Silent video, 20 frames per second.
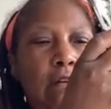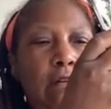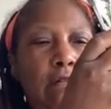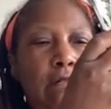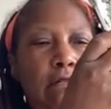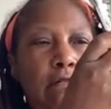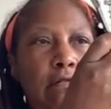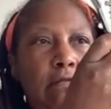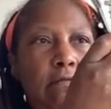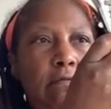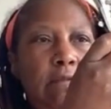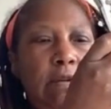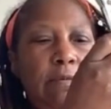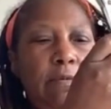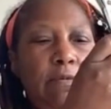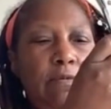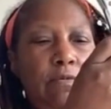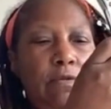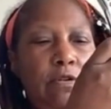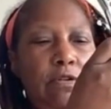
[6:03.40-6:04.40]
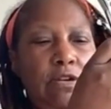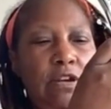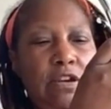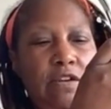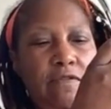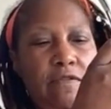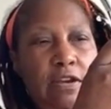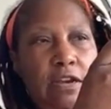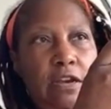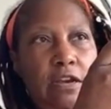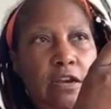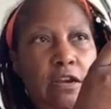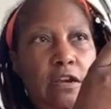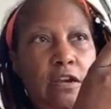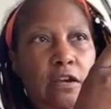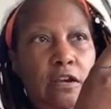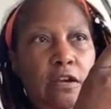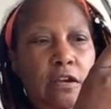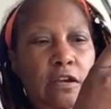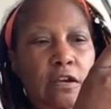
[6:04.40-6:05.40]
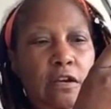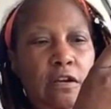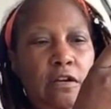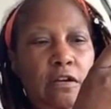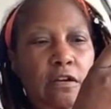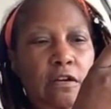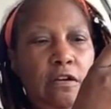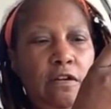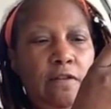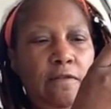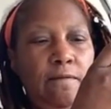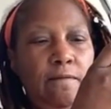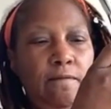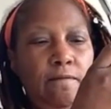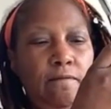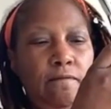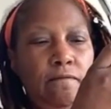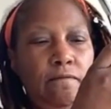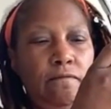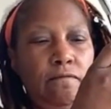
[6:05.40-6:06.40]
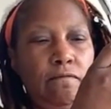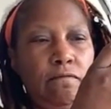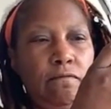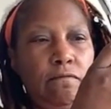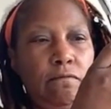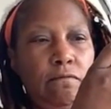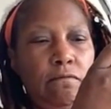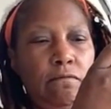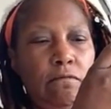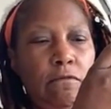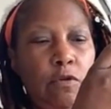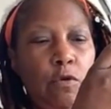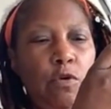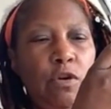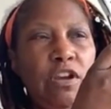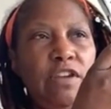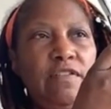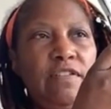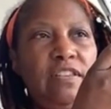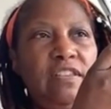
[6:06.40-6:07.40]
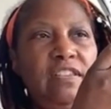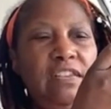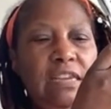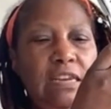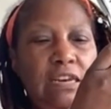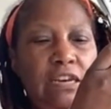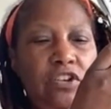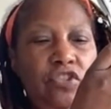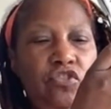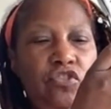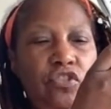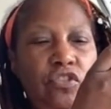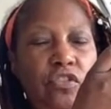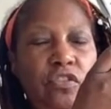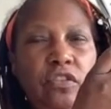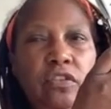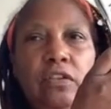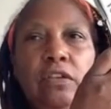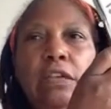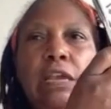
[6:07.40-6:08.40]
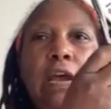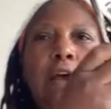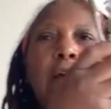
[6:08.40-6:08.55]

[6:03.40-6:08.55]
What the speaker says: well, maybe we'll give it 10 inches. Yeah,